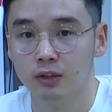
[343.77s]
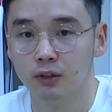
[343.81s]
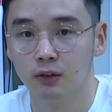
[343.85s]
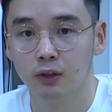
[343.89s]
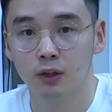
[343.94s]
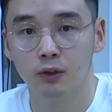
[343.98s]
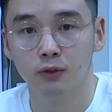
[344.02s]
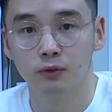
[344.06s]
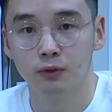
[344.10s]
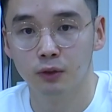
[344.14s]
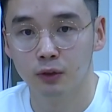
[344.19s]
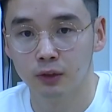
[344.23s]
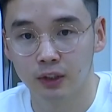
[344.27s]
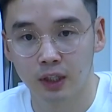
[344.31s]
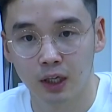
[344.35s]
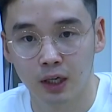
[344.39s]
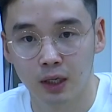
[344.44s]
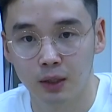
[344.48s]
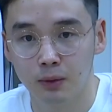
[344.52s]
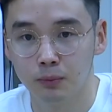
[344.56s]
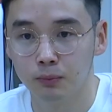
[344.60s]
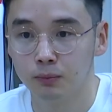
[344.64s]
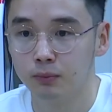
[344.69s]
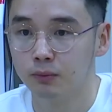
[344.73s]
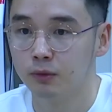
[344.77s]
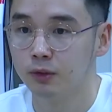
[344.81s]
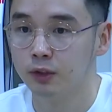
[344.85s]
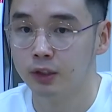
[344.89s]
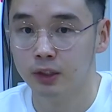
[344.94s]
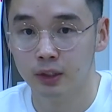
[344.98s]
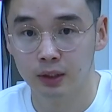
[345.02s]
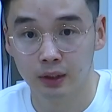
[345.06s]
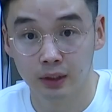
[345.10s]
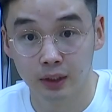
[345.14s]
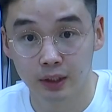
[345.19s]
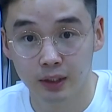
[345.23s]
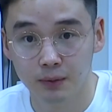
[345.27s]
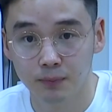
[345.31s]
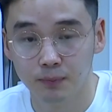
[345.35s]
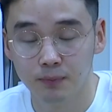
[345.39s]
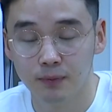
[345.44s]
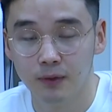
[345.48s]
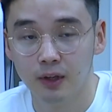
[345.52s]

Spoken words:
full-time yearly.